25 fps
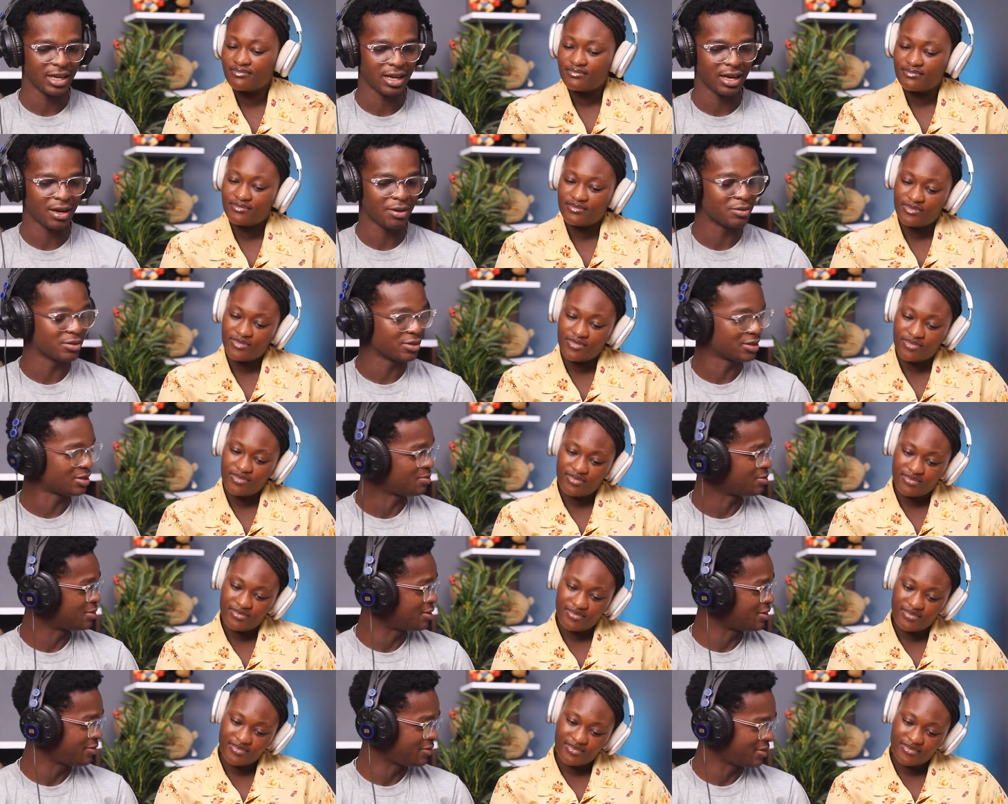Speaker 1: I would
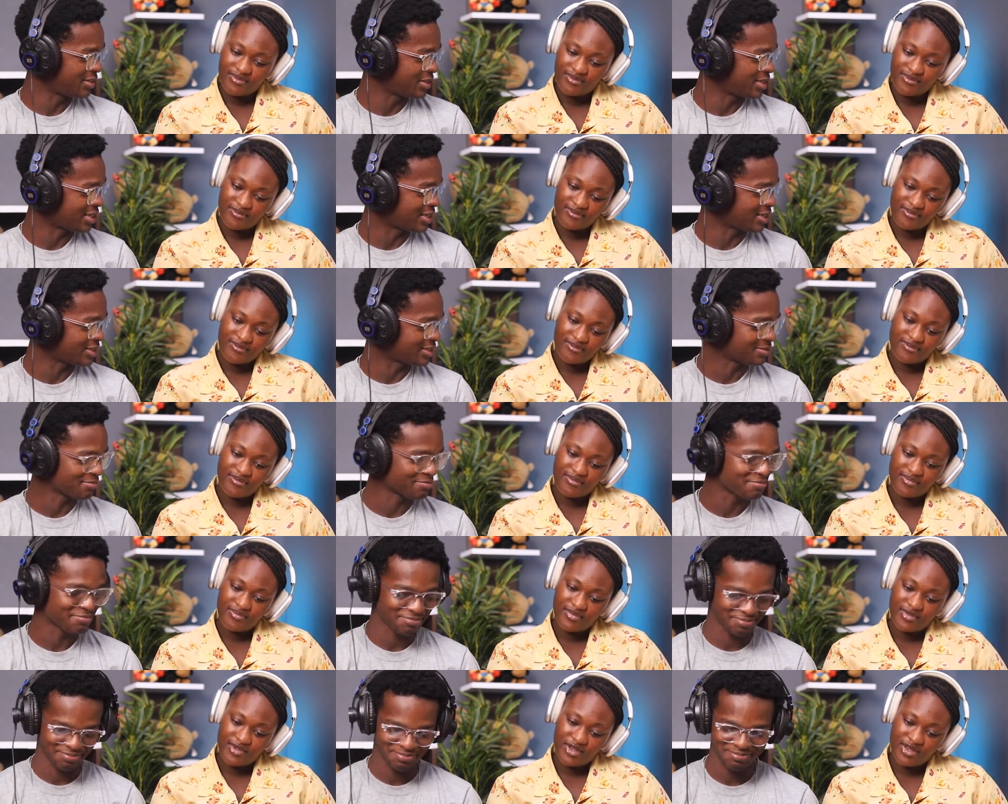just believe he died.
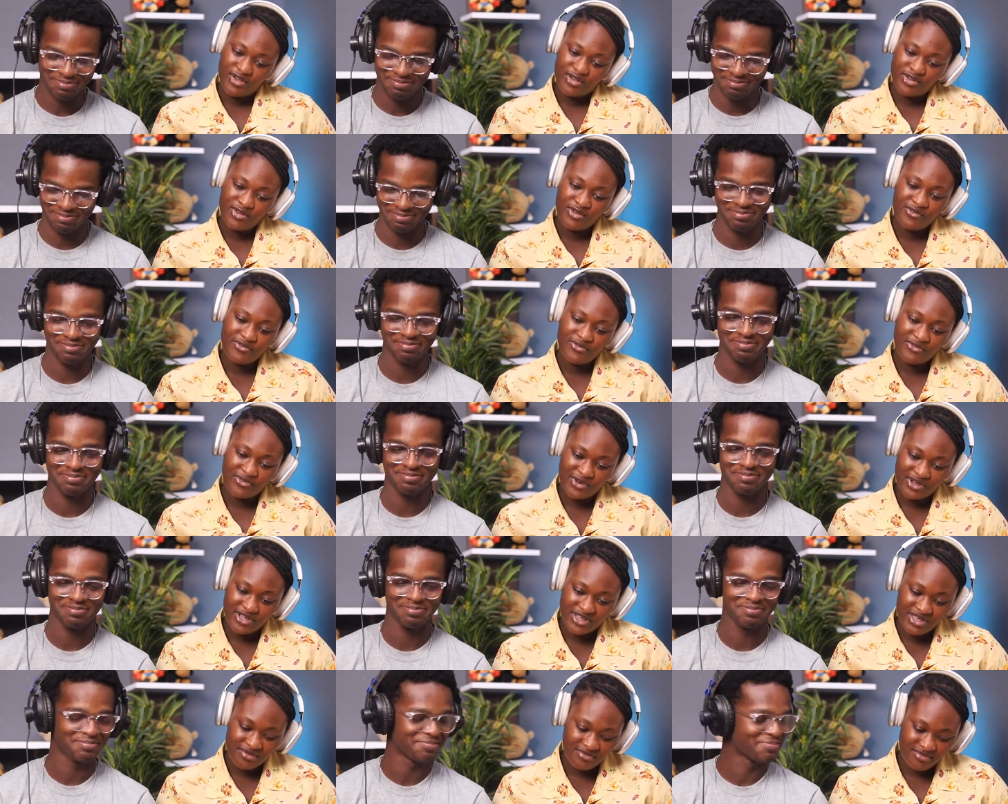
Speaker 2: You know,
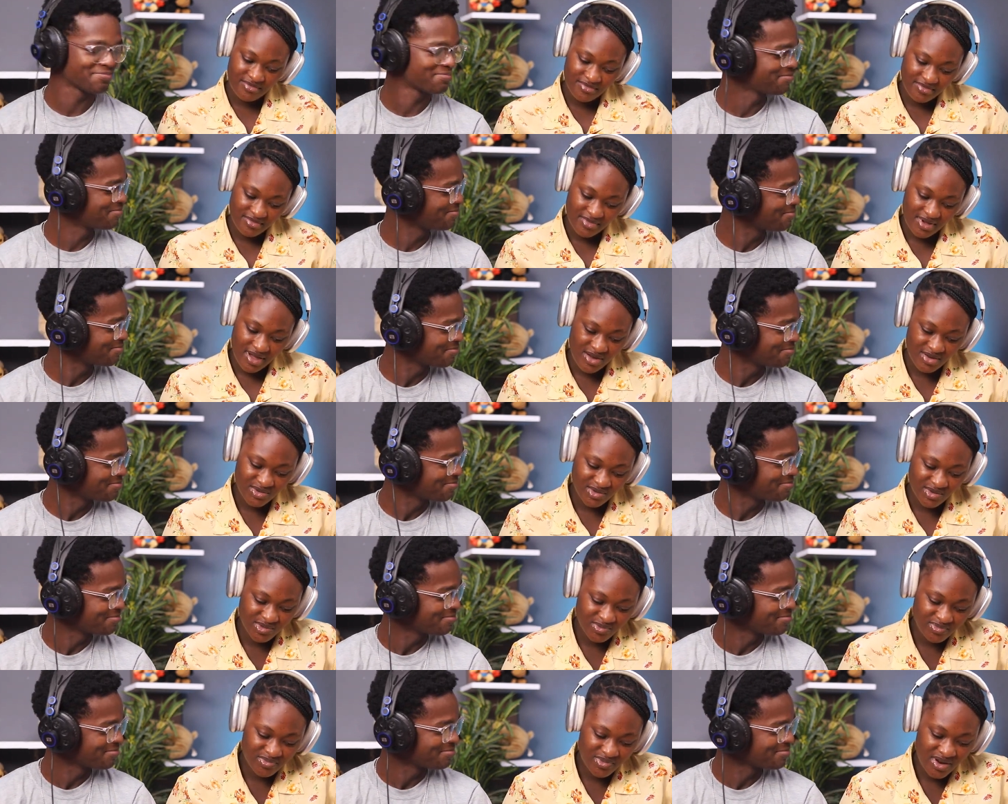for him, I
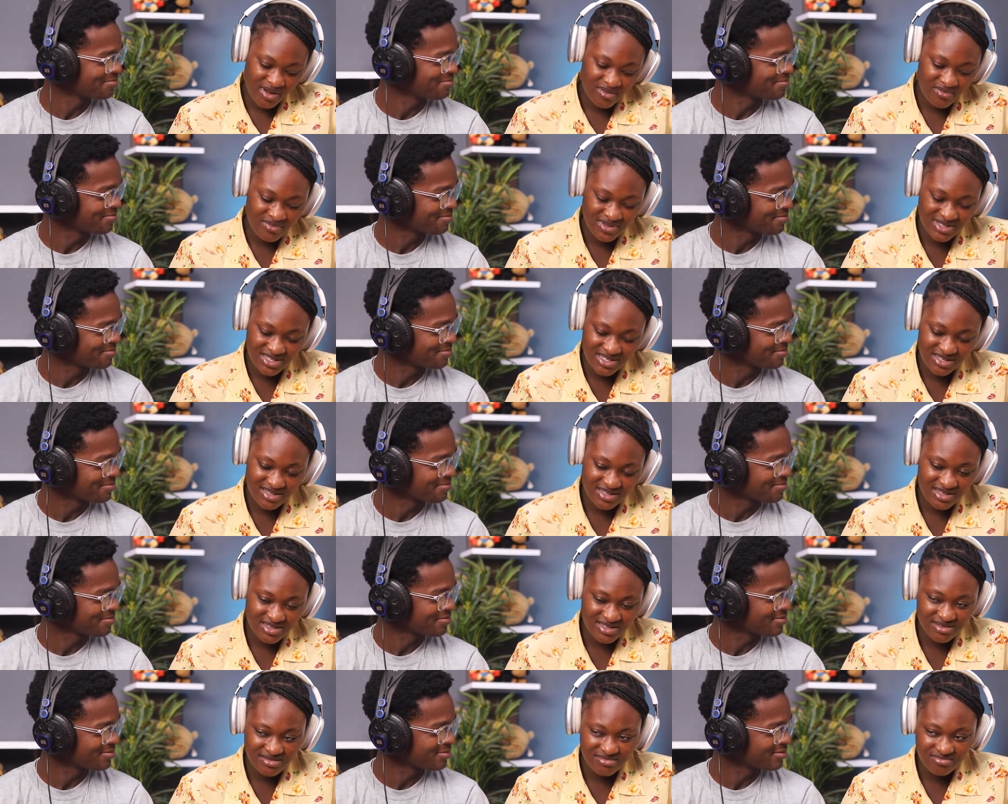would probably
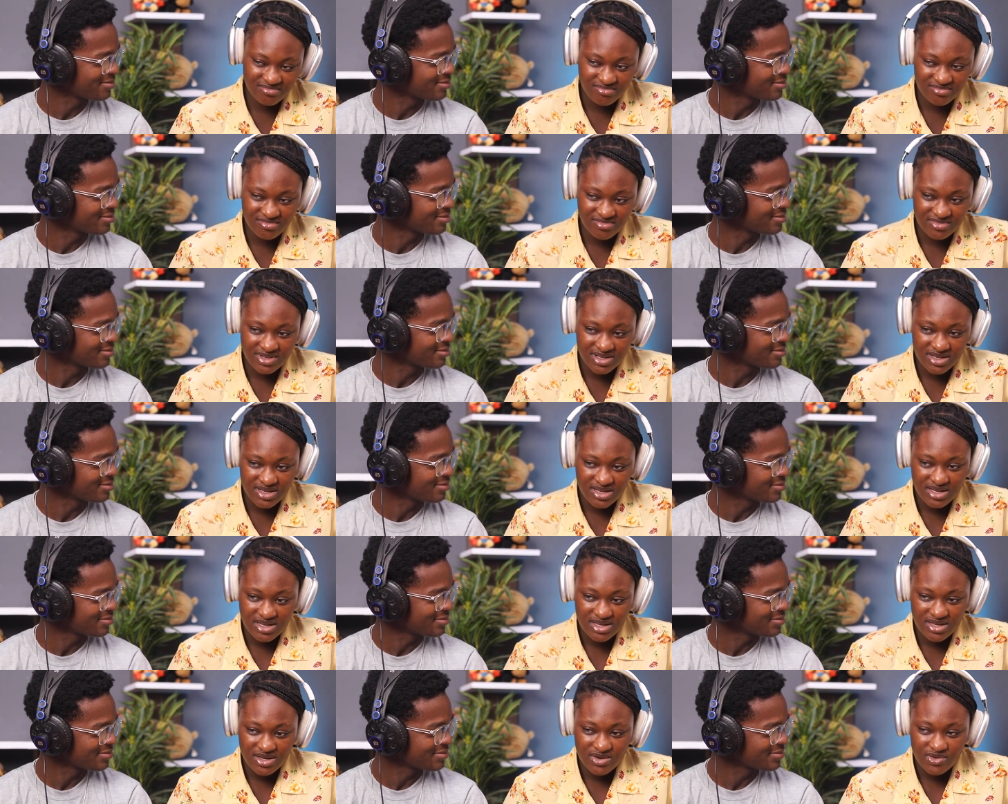say
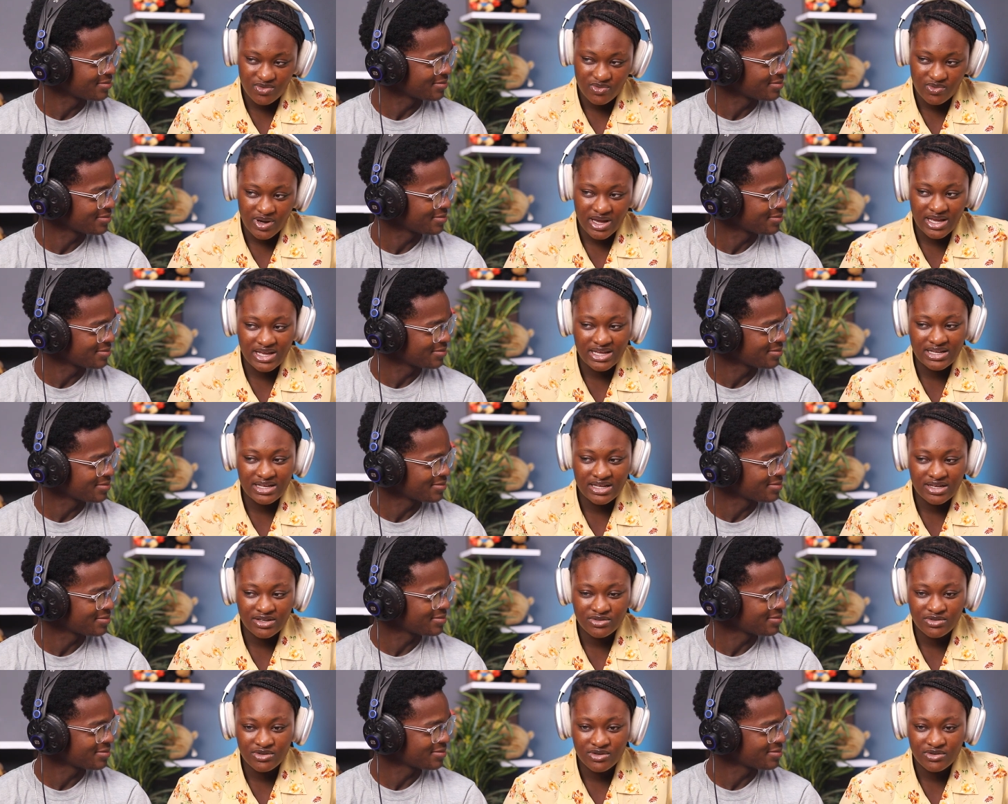why he
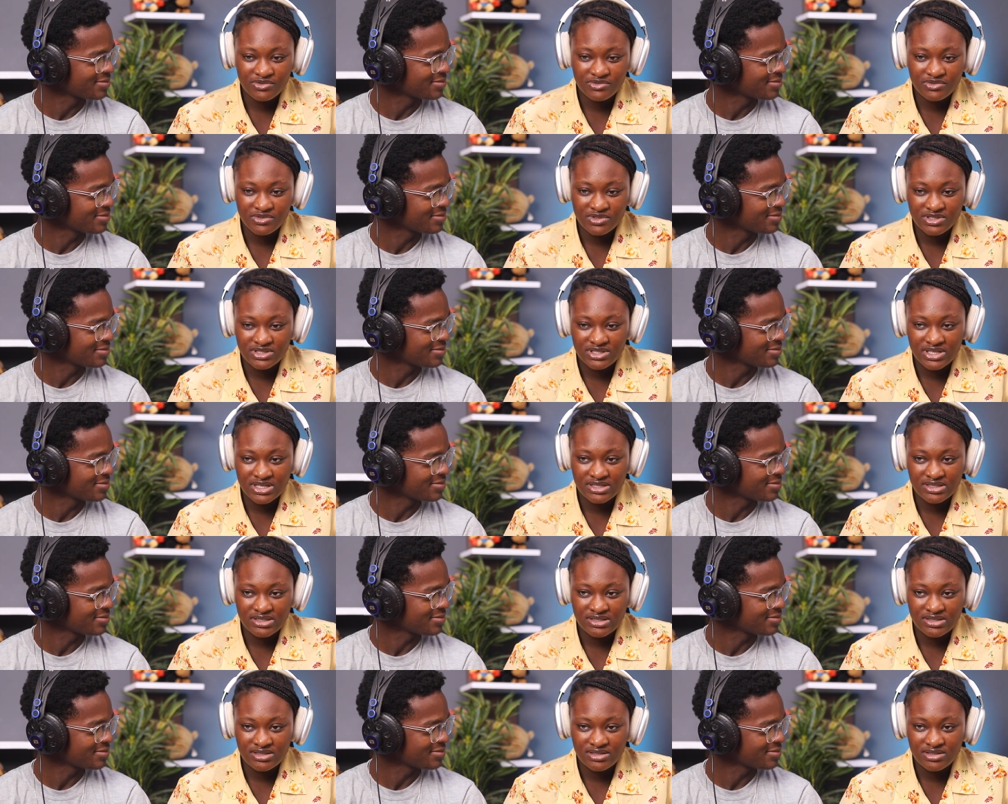let go of
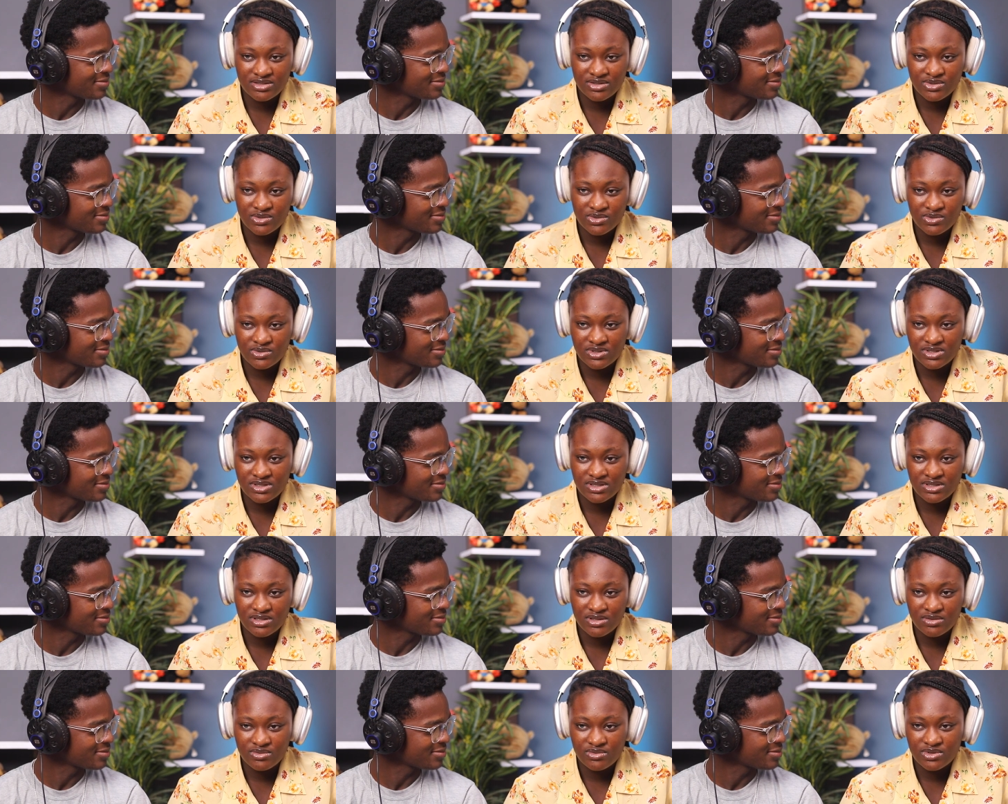Christianity so
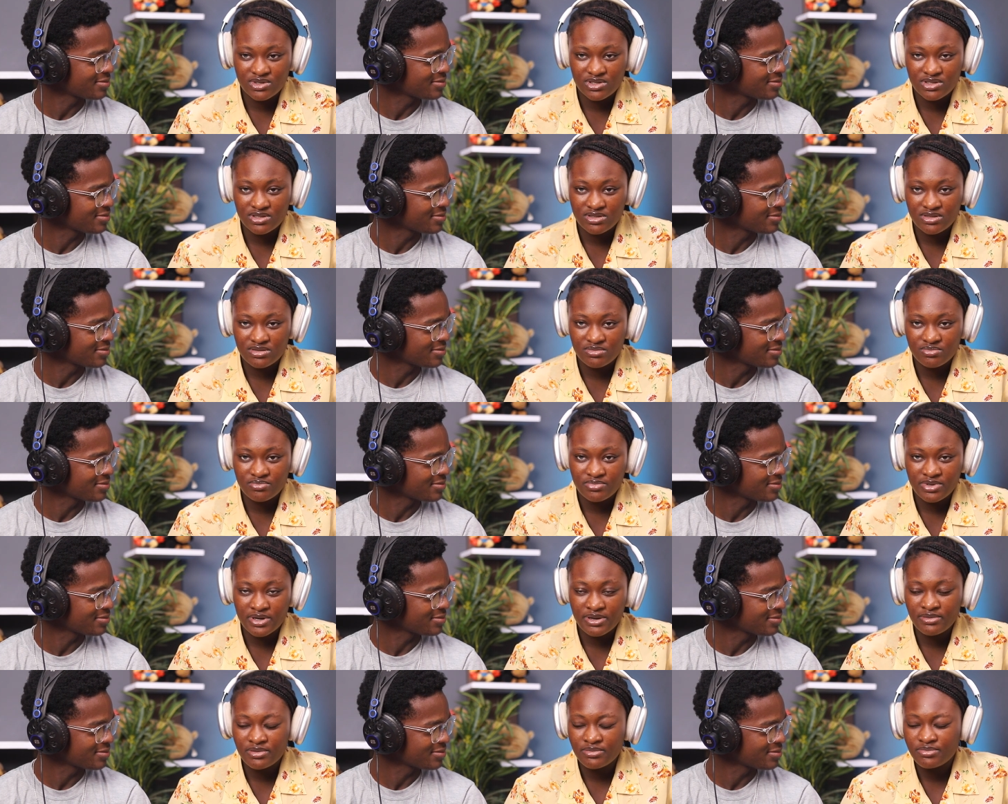easily was
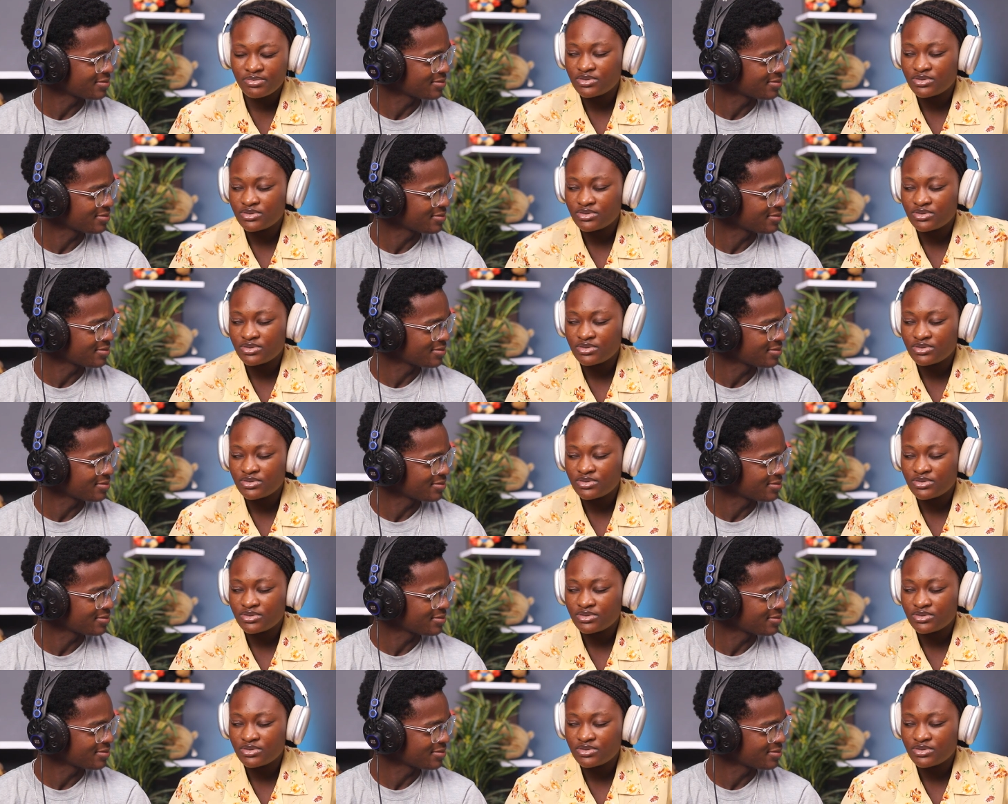probably